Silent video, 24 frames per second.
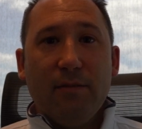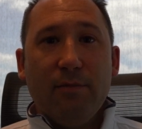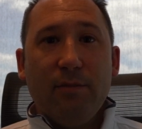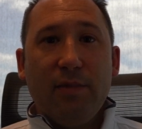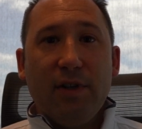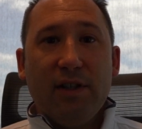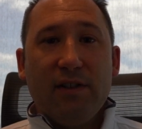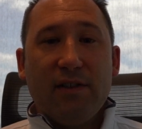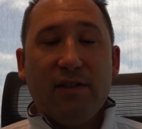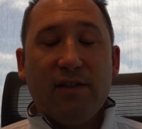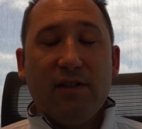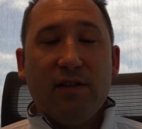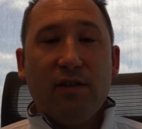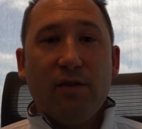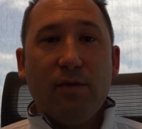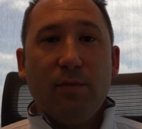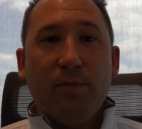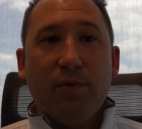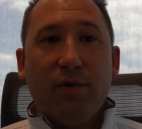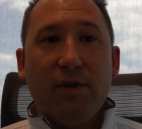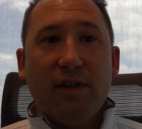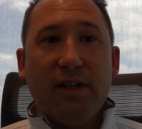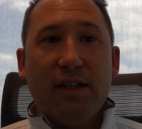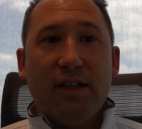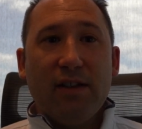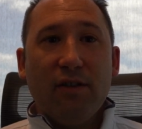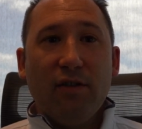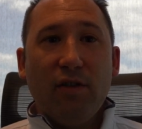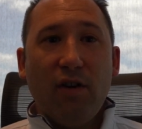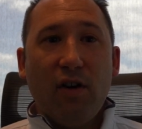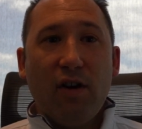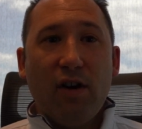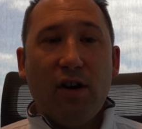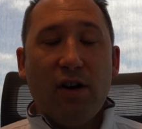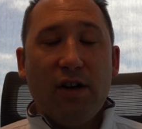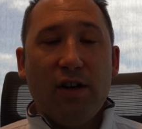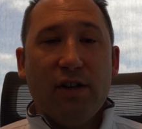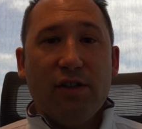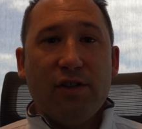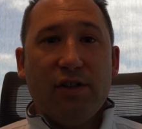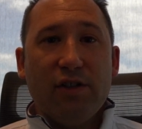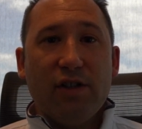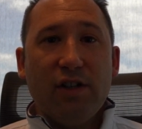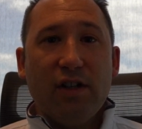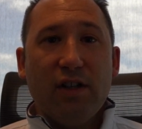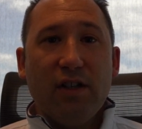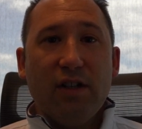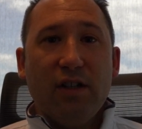but still pretty
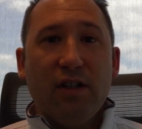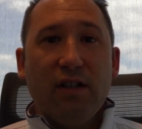large